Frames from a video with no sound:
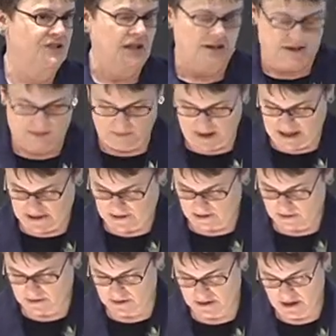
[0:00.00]
death and
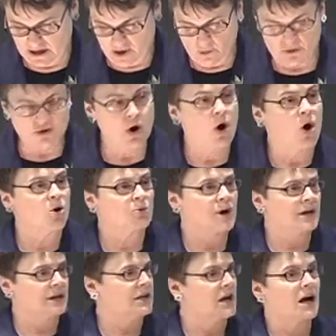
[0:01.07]
maidenhood was
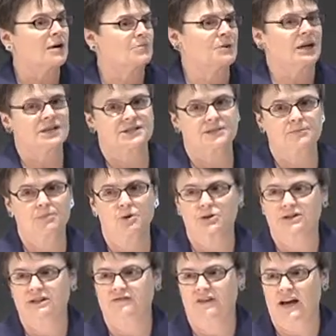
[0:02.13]
already complex and
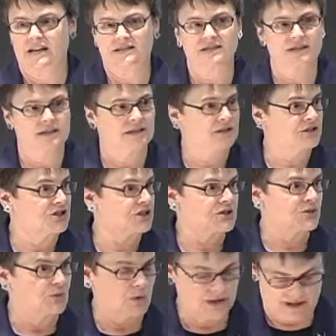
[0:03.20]
multifaceted in just
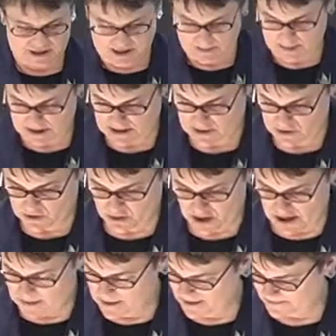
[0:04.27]
the ways I've been
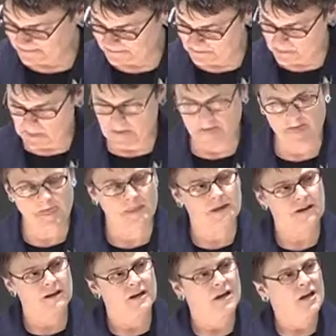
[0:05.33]
describing.
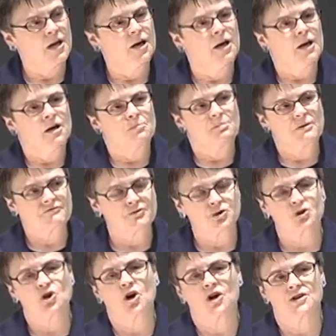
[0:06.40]
But for
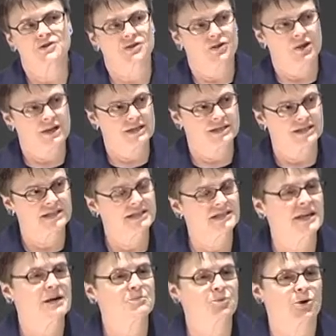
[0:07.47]
Chaucer and his
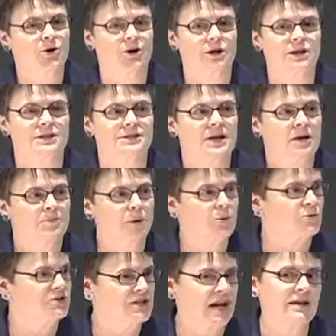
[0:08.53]
contemporaries,
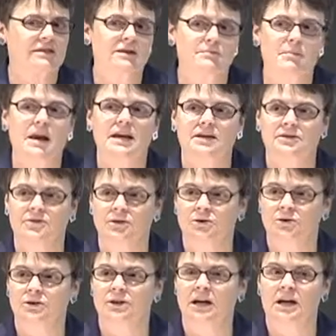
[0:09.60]
both death and
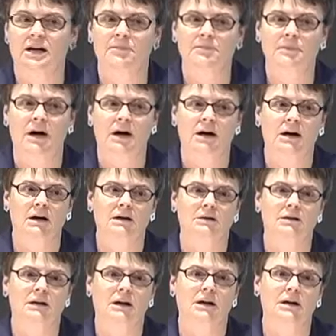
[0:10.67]
maidenhood um, uh,
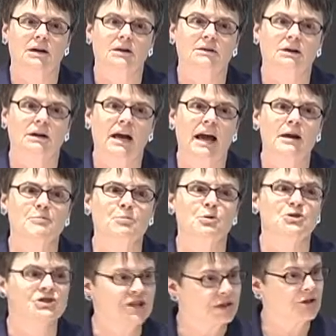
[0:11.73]
uh, had
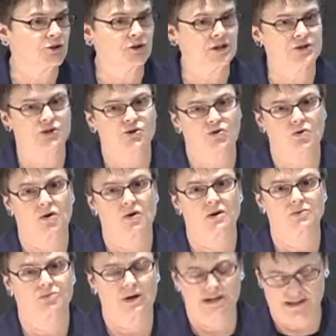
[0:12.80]
particularly
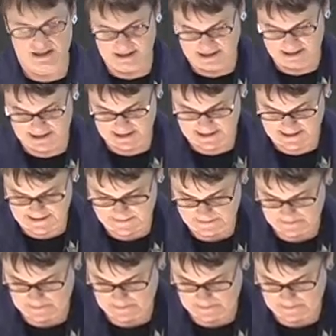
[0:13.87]
strong resonances.